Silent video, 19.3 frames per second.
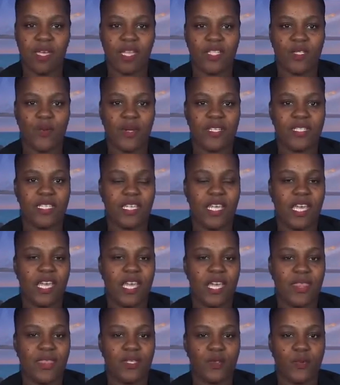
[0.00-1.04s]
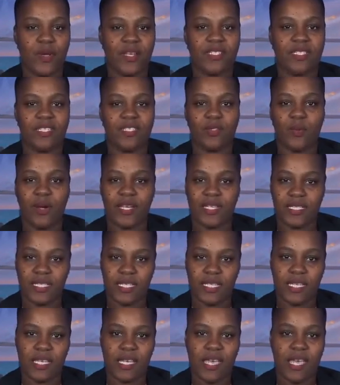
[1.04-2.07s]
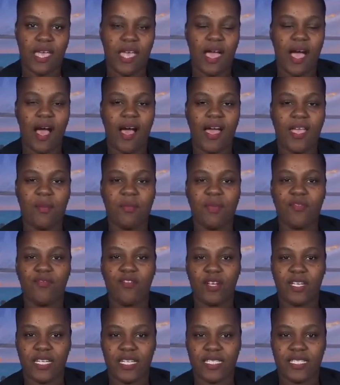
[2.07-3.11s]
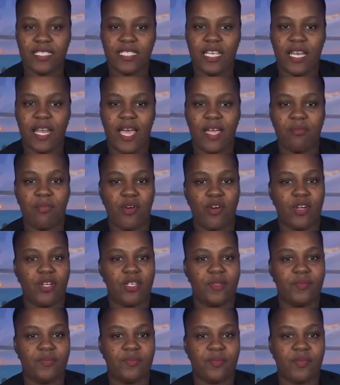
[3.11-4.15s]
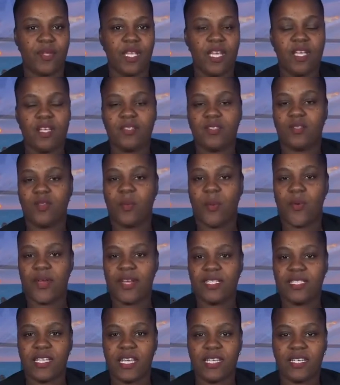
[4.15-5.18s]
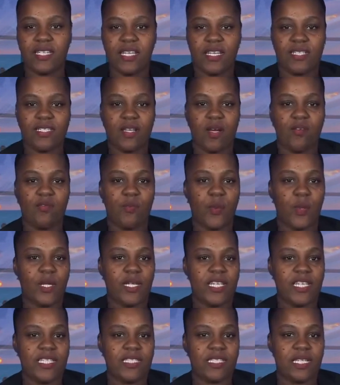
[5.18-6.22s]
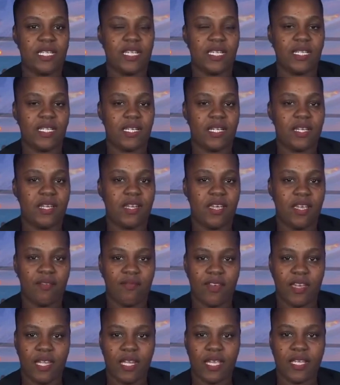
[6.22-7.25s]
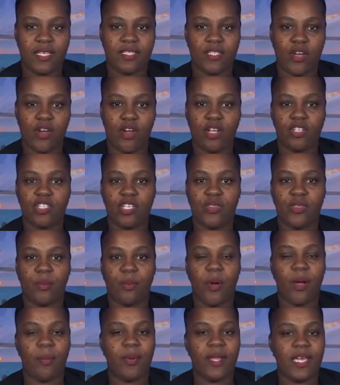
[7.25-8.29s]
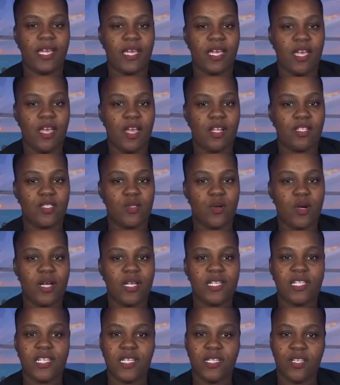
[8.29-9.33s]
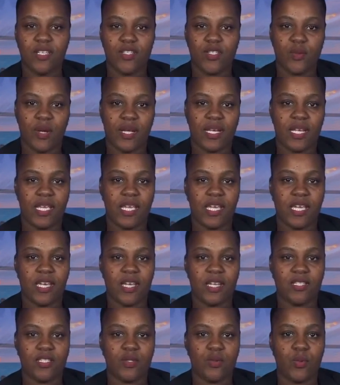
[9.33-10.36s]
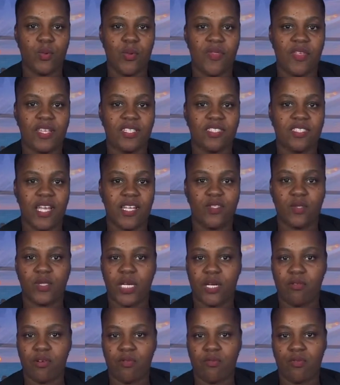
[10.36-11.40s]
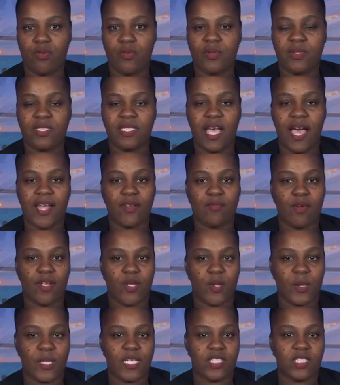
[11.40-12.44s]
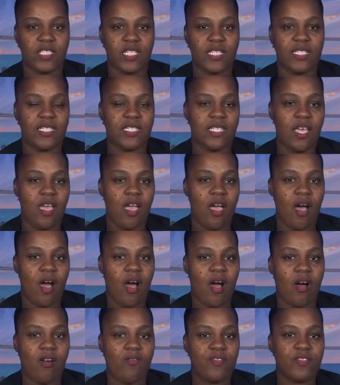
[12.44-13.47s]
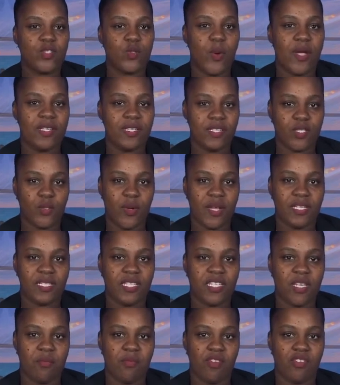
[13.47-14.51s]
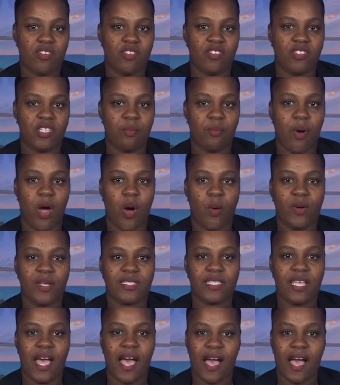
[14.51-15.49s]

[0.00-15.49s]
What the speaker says: May 28, 2020. I'm Freddie C.L.I. Bird. Superintendent of Police Lyndon David is urging the public to continue to adhere to the statutory rules and regulations of 2020 Emergency Powers